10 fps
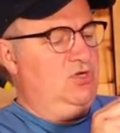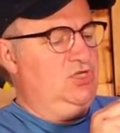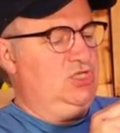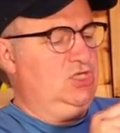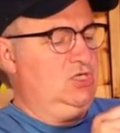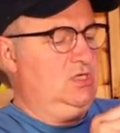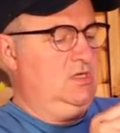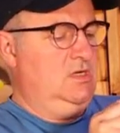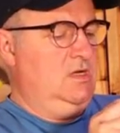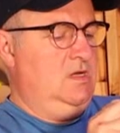push
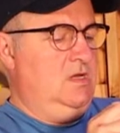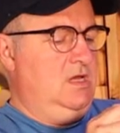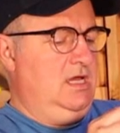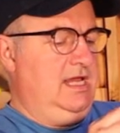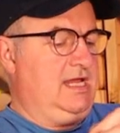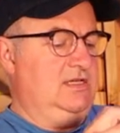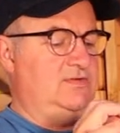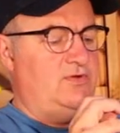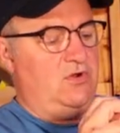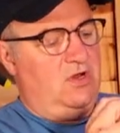it
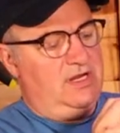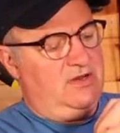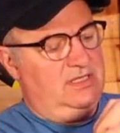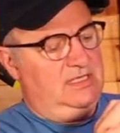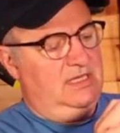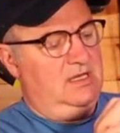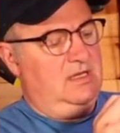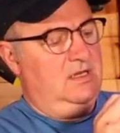goes through quite nicely